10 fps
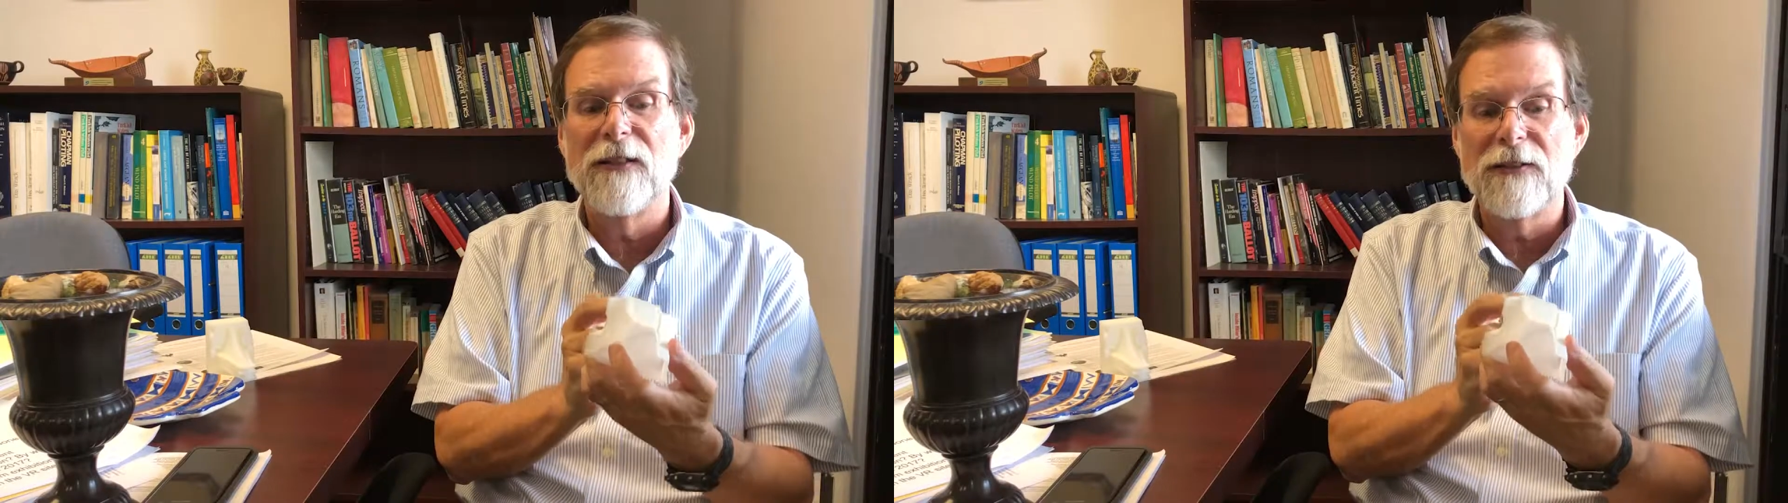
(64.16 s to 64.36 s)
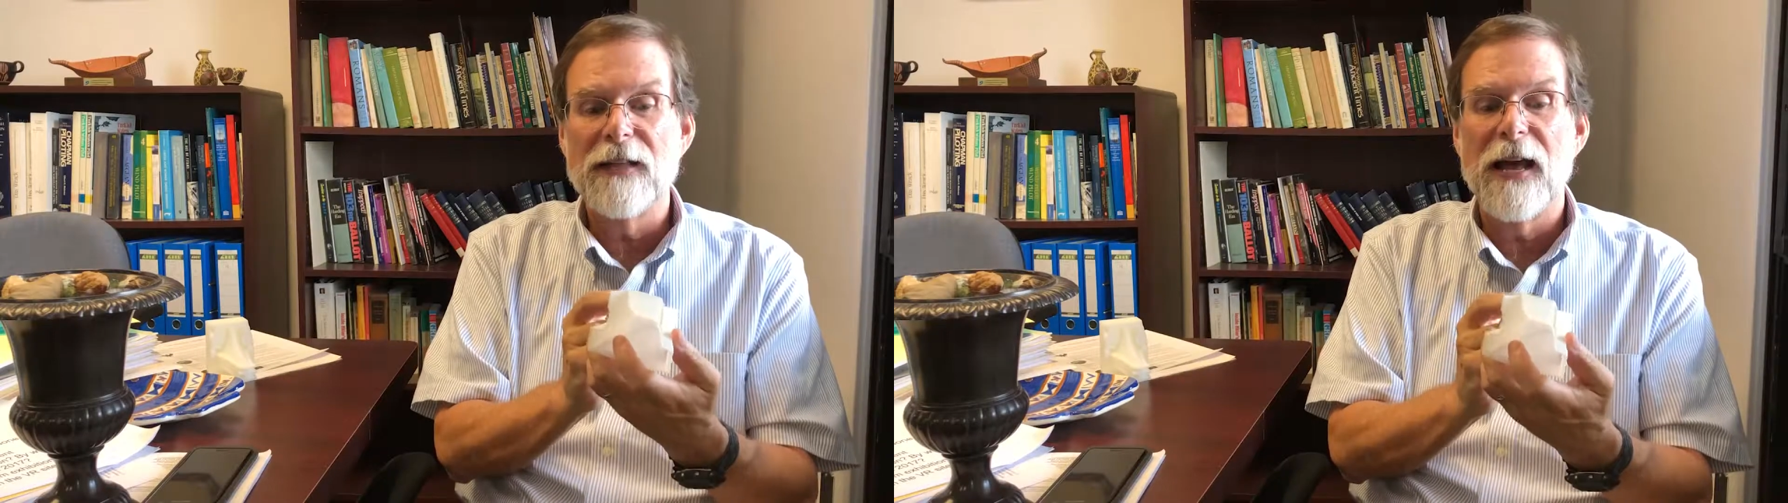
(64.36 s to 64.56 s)

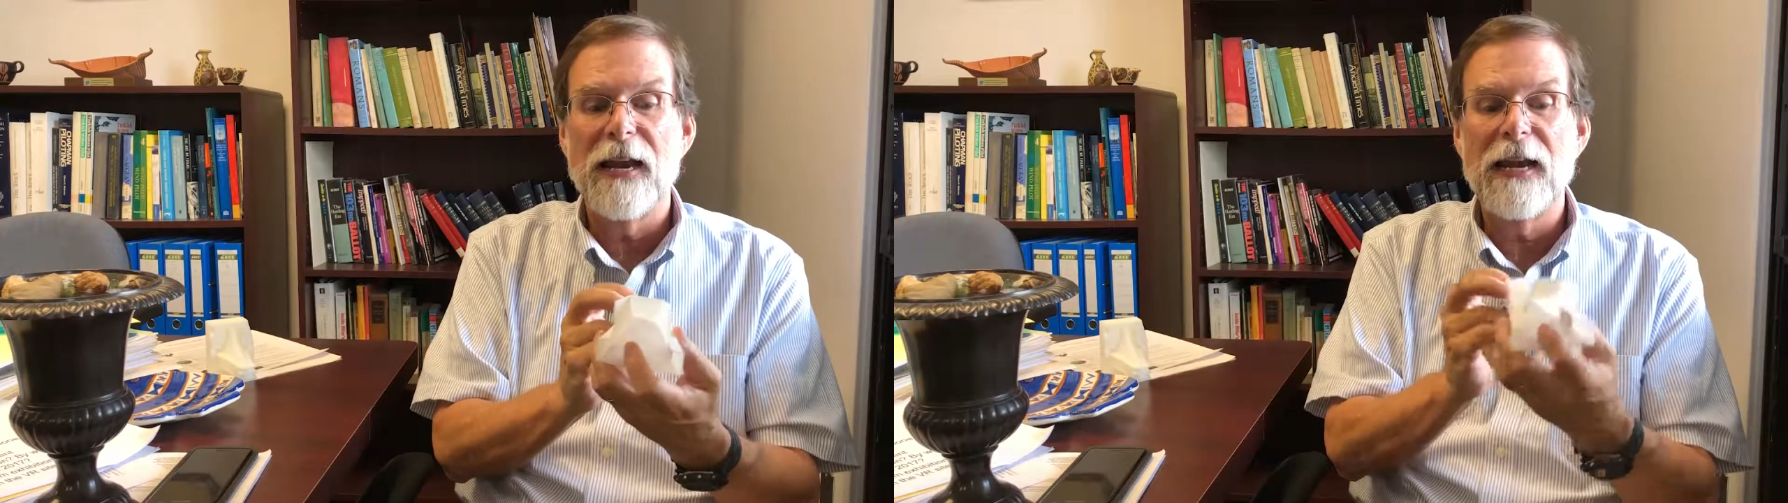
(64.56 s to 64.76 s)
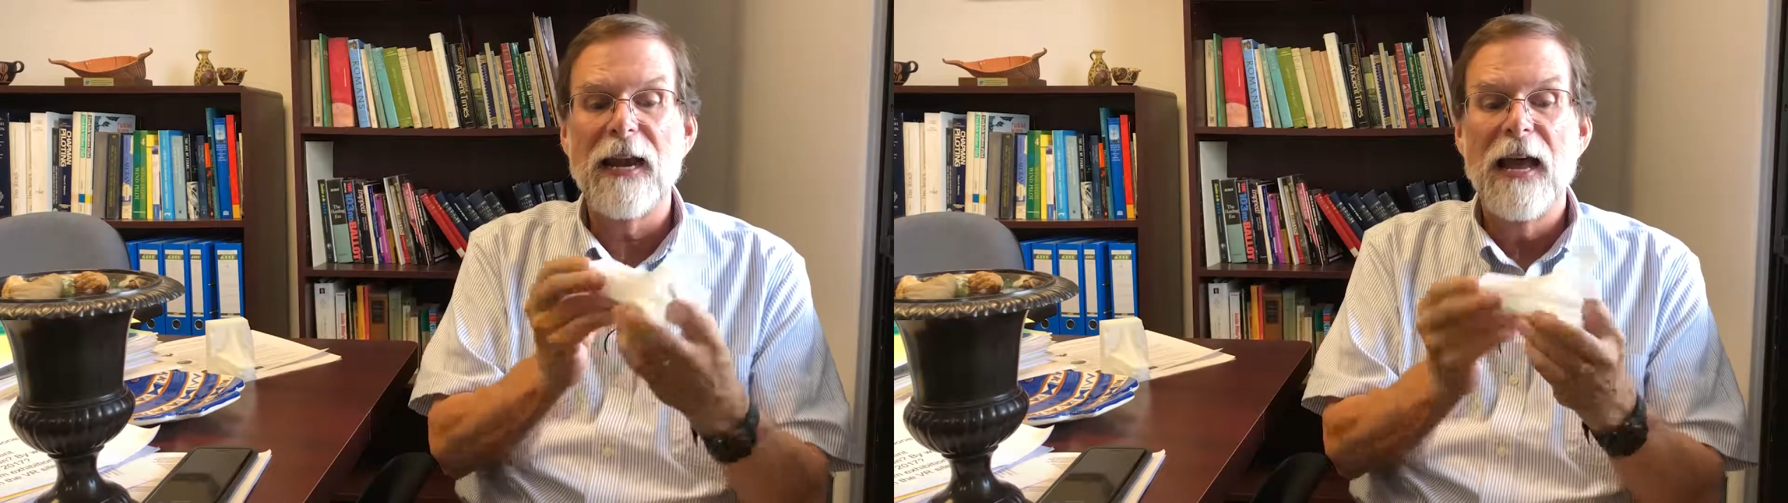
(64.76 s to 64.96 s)
looked at
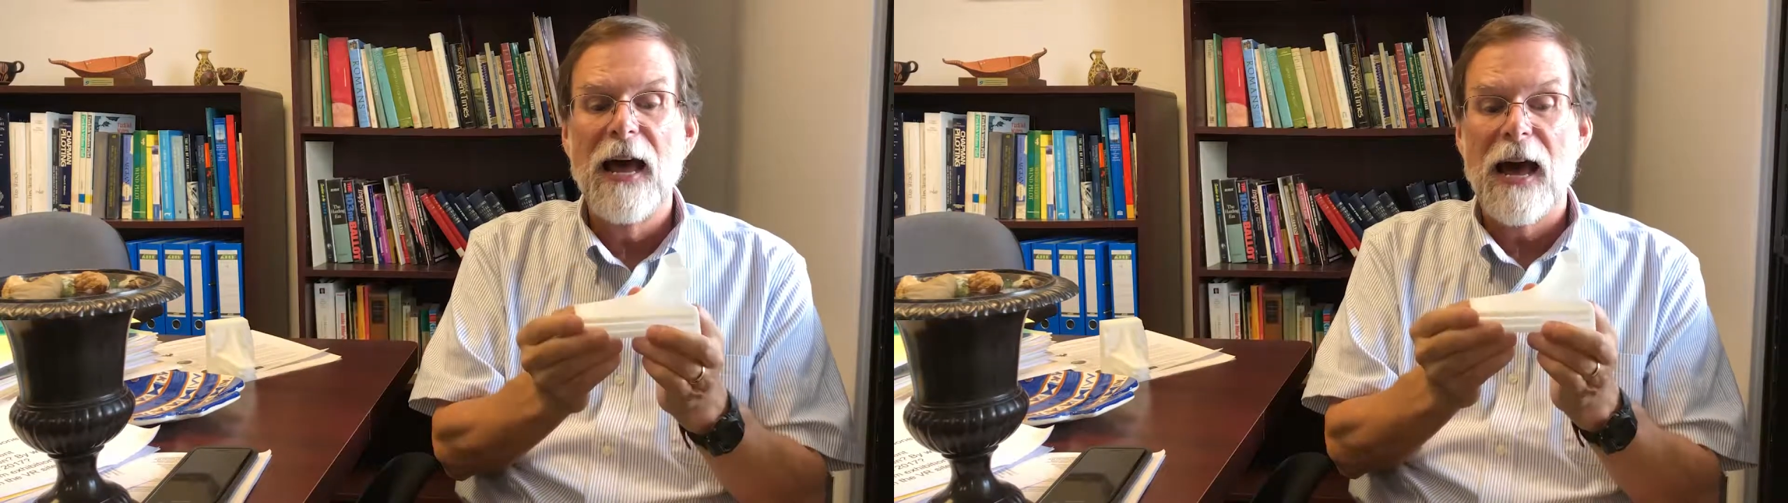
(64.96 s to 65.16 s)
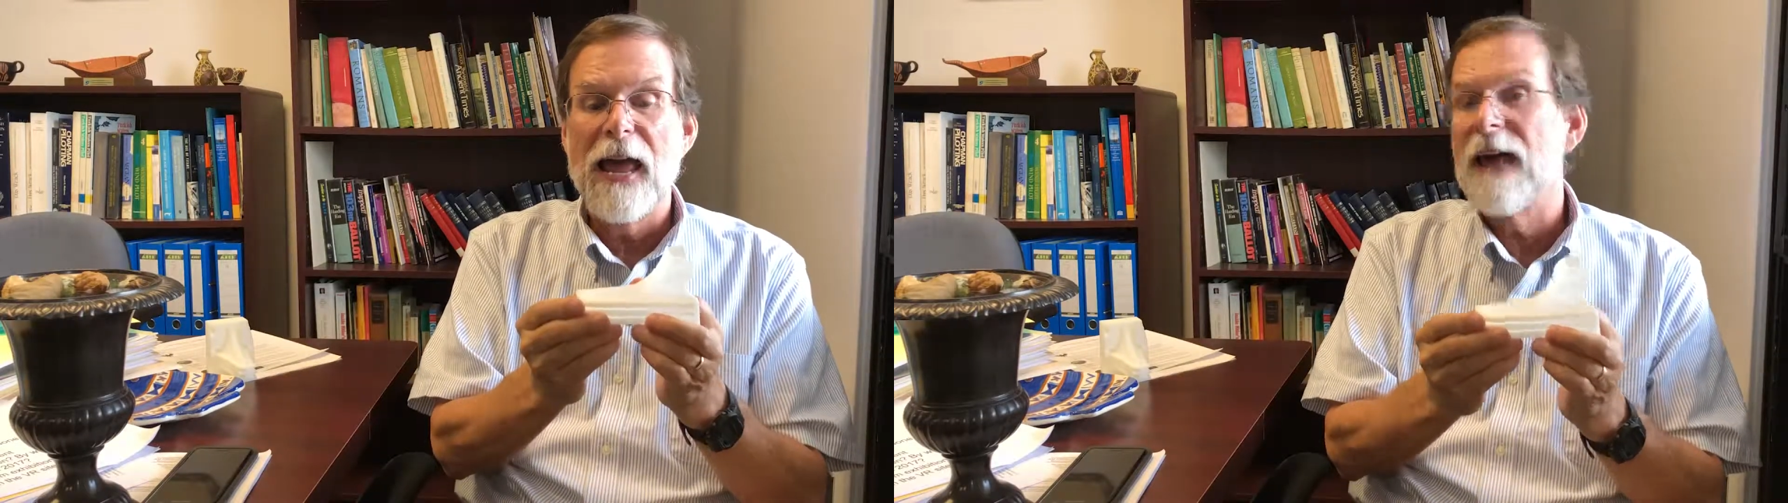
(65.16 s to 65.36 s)
it,
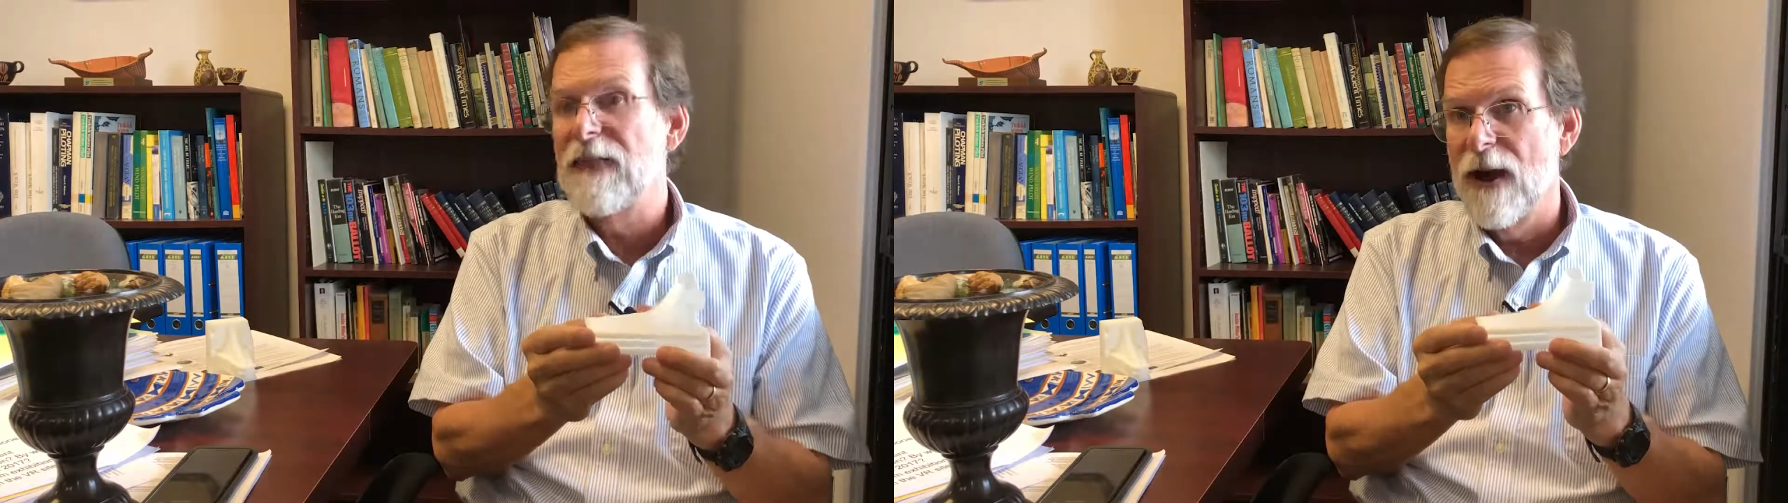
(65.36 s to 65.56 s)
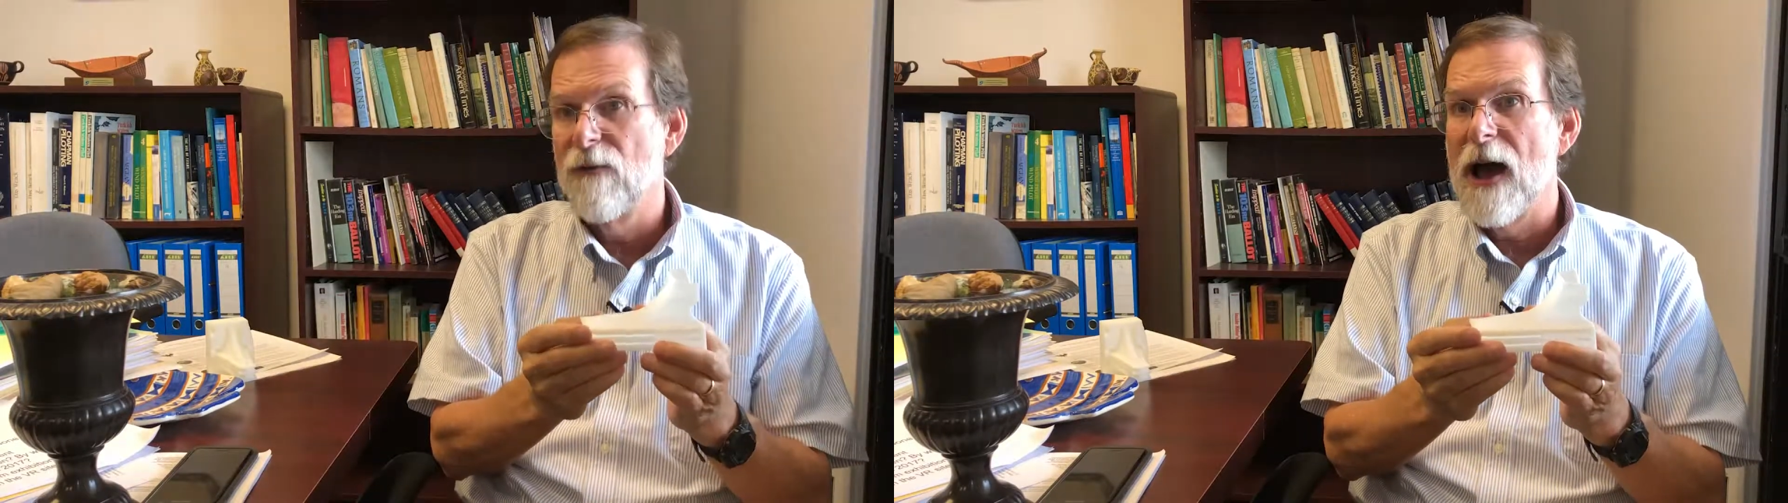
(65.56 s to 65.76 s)
I had
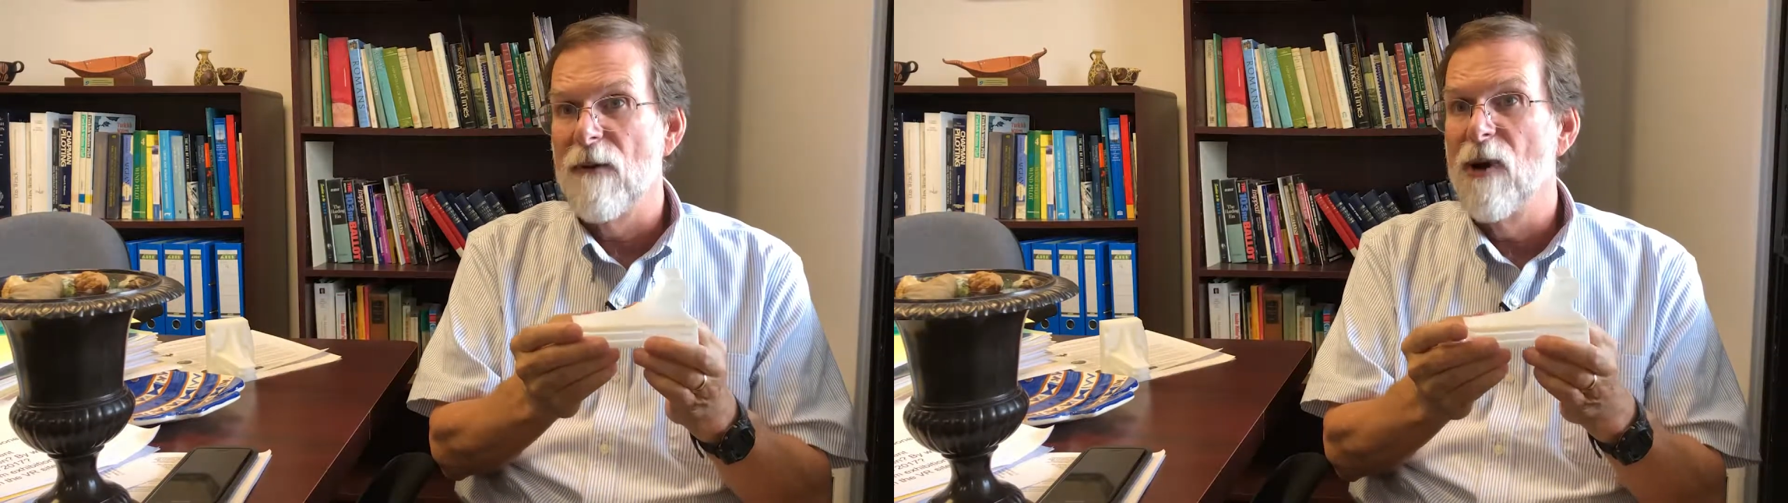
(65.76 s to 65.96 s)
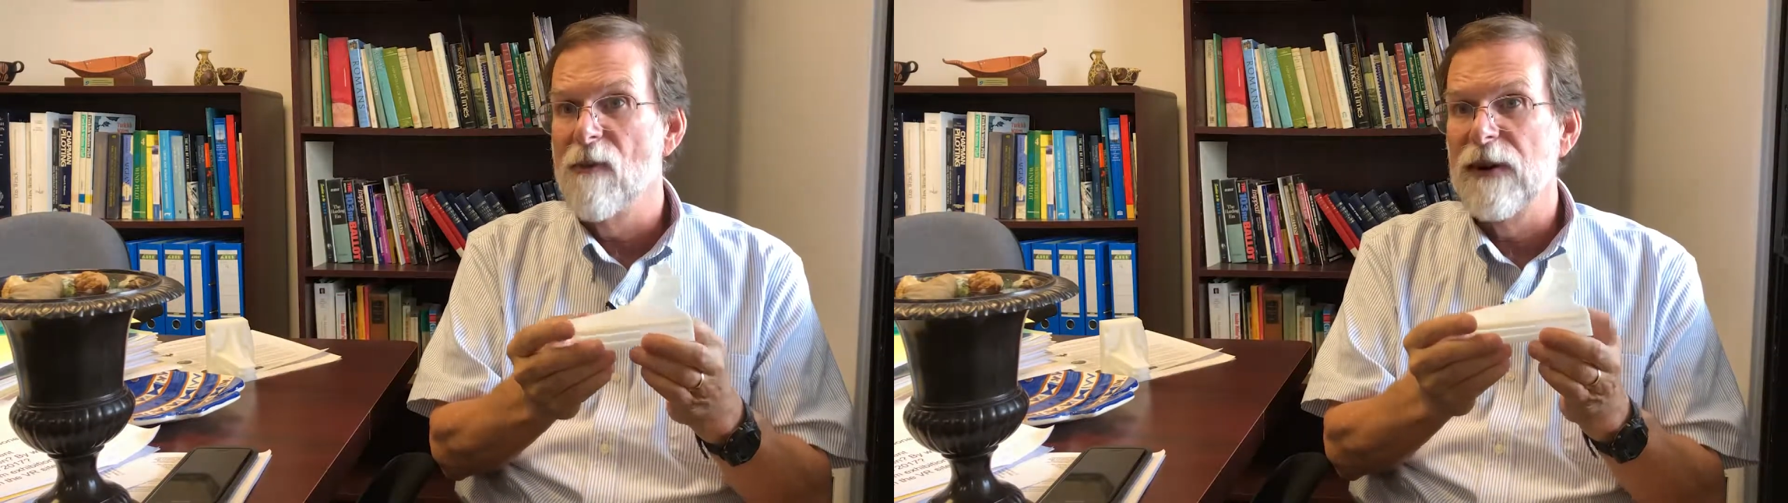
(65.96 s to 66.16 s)
that wow
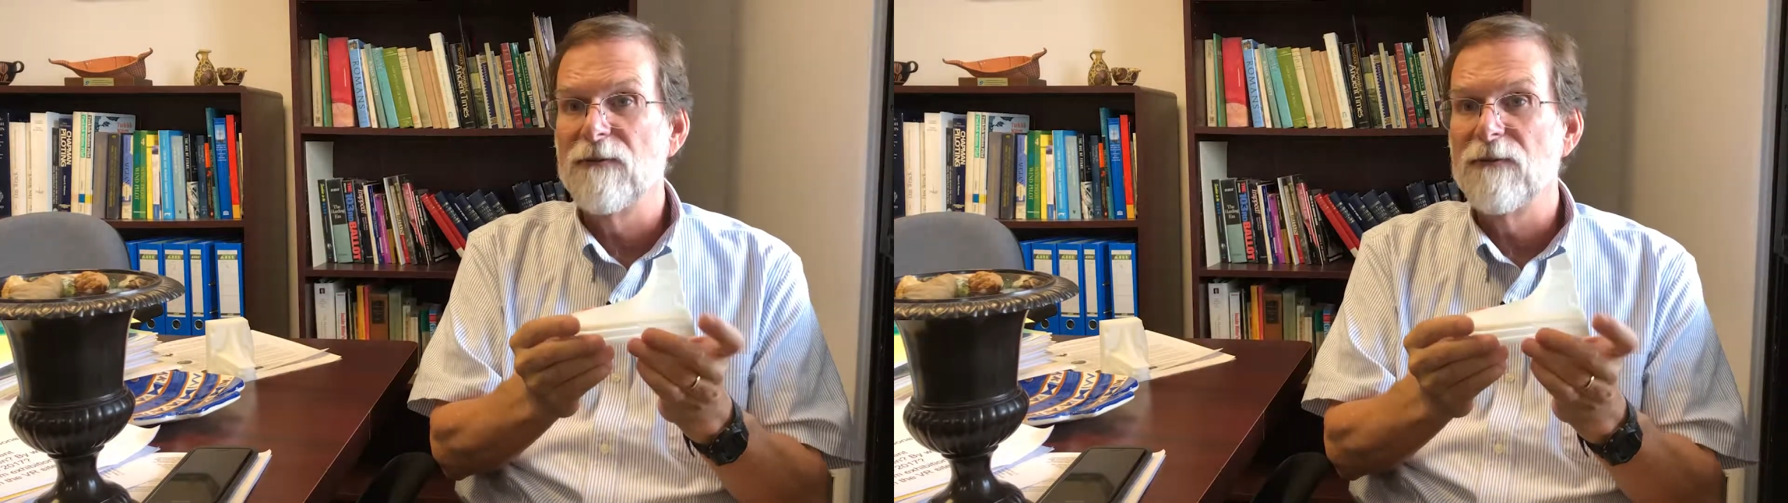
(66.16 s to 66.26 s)
moment.